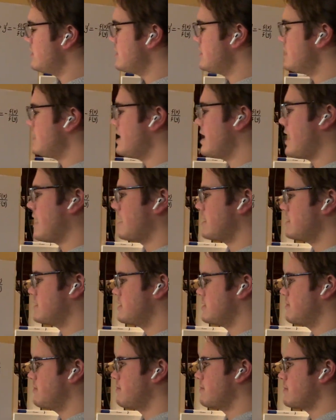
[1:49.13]
dx.
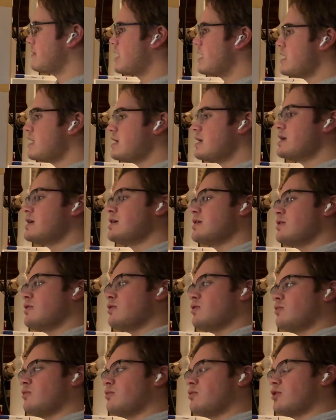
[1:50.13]

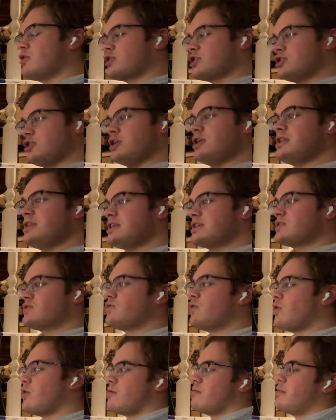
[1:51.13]
We're good in this
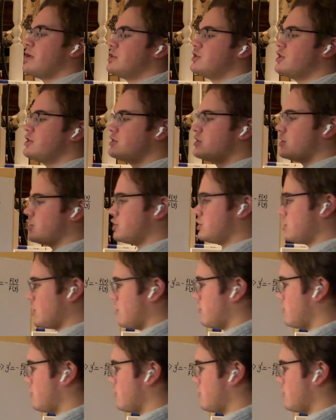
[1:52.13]
form, but just to show